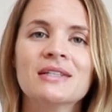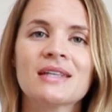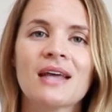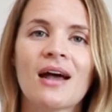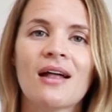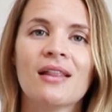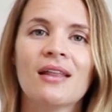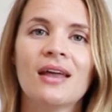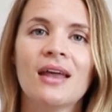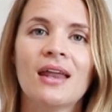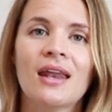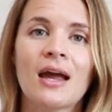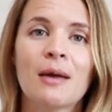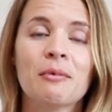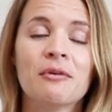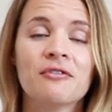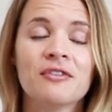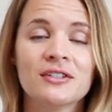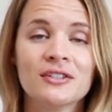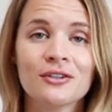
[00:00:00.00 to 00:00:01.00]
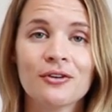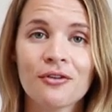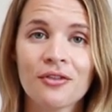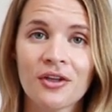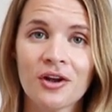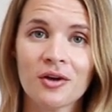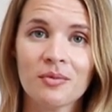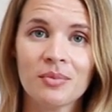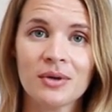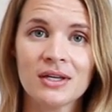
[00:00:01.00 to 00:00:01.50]
is Kelly and I'm a physical
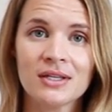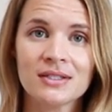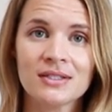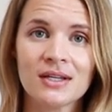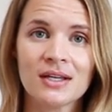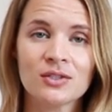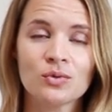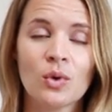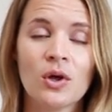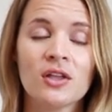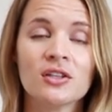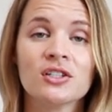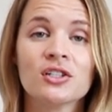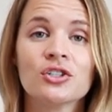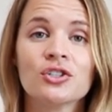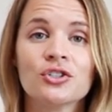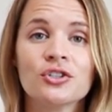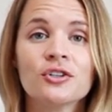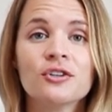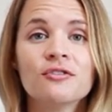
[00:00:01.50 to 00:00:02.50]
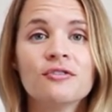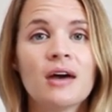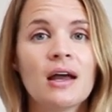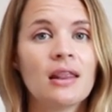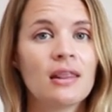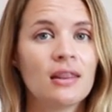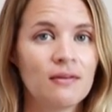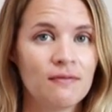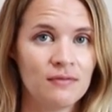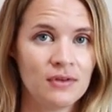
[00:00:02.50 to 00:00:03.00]
therapist as well as a
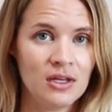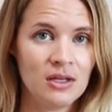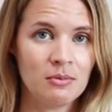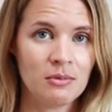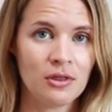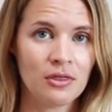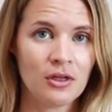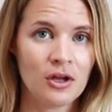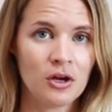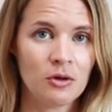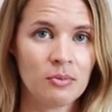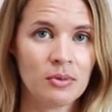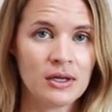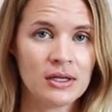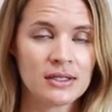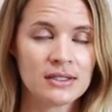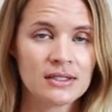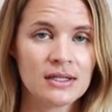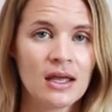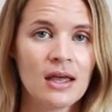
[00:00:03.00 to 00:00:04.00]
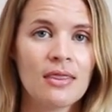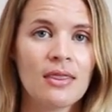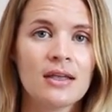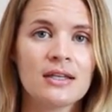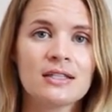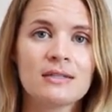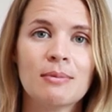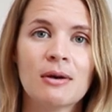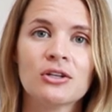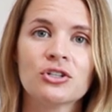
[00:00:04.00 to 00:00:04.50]
certified lymphedema therapist
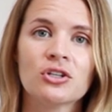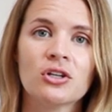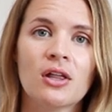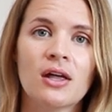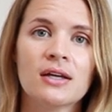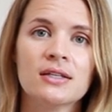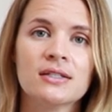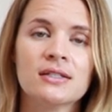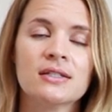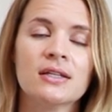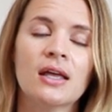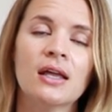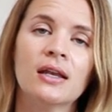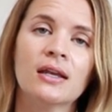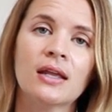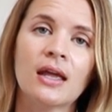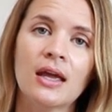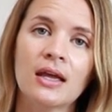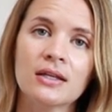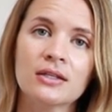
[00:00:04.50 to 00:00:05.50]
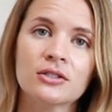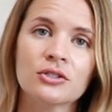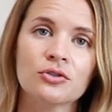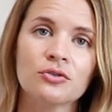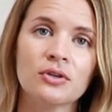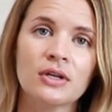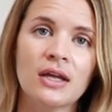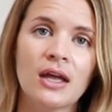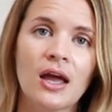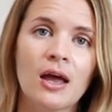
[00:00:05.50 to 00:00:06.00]
that specializes in cancer
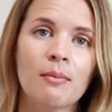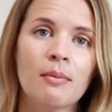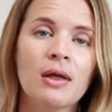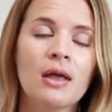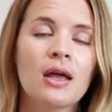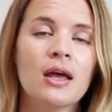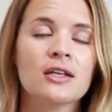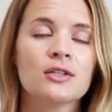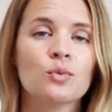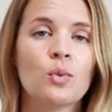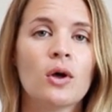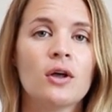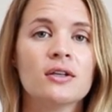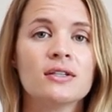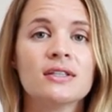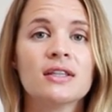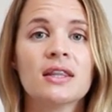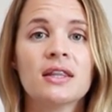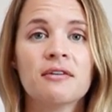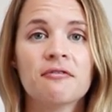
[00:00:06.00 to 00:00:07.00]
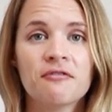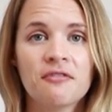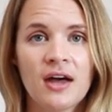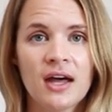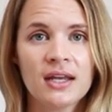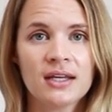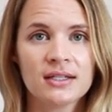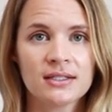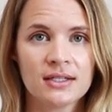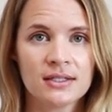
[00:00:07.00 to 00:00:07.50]
rehab as well as the
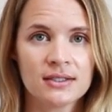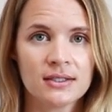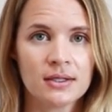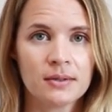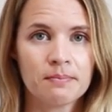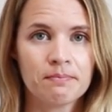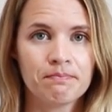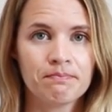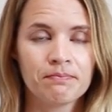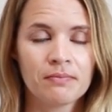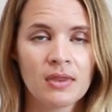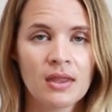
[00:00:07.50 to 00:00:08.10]
lymphatic system.